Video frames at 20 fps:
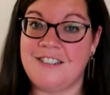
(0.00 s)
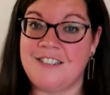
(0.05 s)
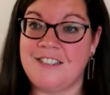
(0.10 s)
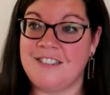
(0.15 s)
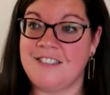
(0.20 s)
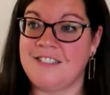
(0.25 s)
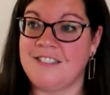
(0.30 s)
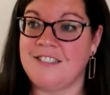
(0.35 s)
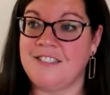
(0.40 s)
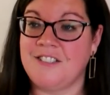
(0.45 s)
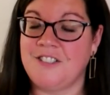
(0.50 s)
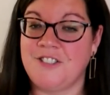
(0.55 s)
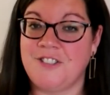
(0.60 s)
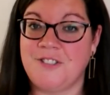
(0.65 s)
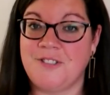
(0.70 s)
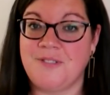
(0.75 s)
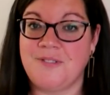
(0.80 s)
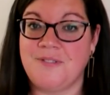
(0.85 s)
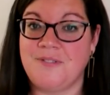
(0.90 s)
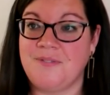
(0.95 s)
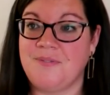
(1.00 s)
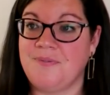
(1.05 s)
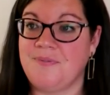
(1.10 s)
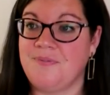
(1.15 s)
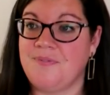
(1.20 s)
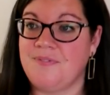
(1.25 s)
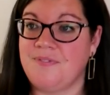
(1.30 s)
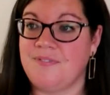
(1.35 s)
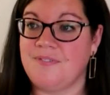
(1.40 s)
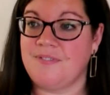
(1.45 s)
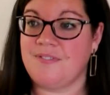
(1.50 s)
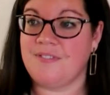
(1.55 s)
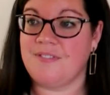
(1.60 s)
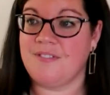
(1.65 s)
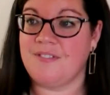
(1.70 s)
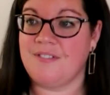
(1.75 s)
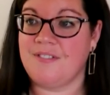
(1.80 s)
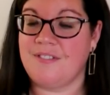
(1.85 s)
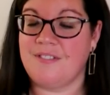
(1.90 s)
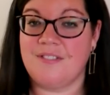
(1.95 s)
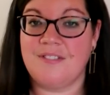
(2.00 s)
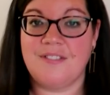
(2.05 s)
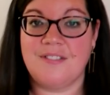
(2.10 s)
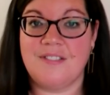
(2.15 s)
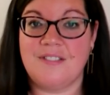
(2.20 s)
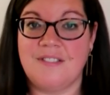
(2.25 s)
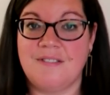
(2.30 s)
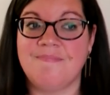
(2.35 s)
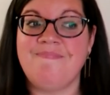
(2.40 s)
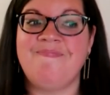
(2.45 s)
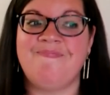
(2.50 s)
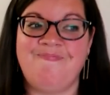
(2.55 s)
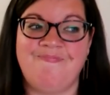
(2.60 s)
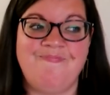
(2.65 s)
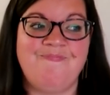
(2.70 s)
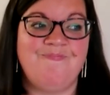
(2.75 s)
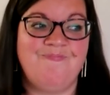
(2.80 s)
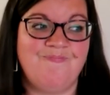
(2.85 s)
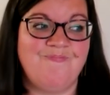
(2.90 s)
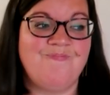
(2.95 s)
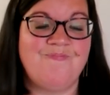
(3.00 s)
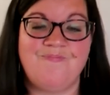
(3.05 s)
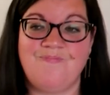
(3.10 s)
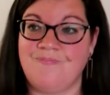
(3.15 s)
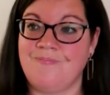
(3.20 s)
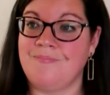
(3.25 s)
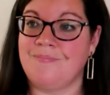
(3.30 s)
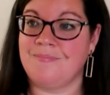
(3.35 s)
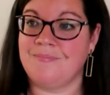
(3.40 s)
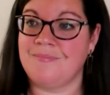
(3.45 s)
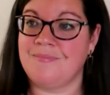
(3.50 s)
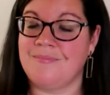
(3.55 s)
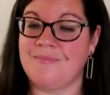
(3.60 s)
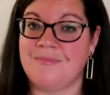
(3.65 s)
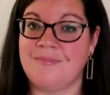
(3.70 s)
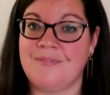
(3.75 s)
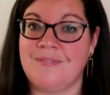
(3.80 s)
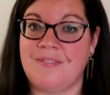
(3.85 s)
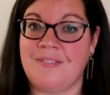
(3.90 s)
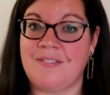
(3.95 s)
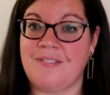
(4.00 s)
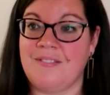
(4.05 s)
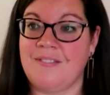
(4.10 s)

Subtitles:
[no speech]